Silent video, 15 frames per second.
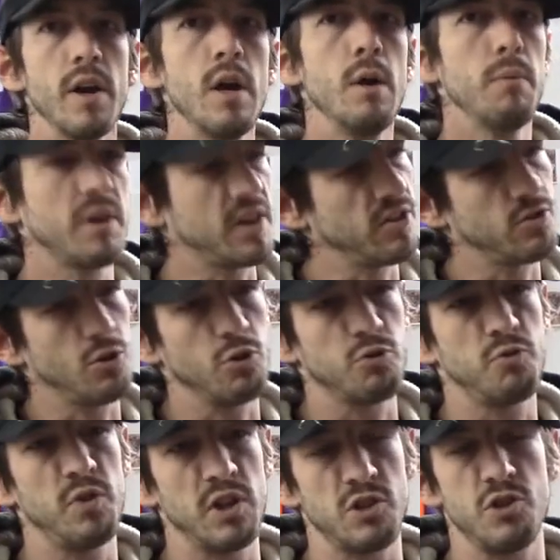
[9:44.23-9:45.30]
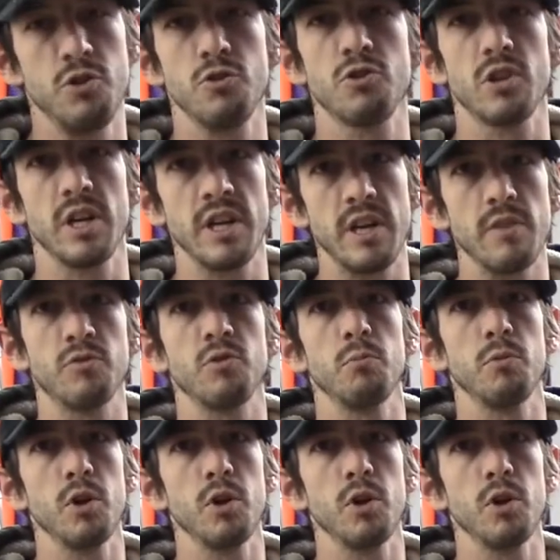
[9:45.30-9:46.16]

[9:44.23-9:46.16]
Because those fish usually give some